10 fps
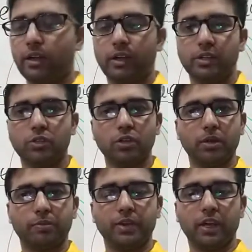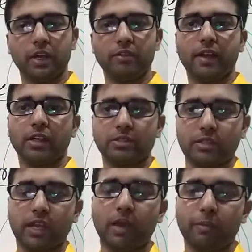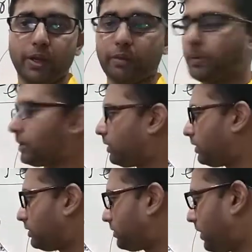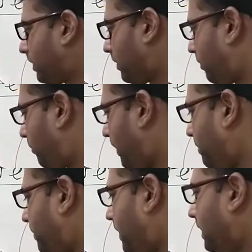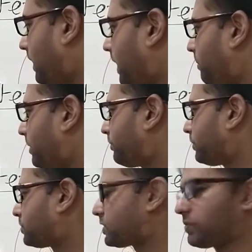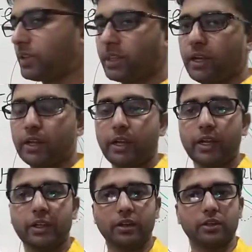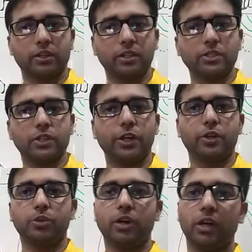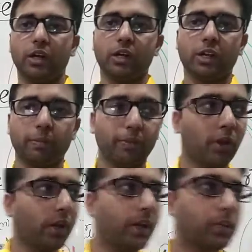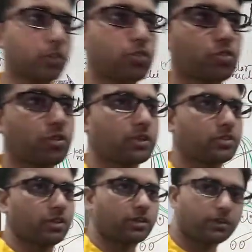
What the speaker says: does not behave as gamete because when male gamete fuses with it, it turns into a triploid structure.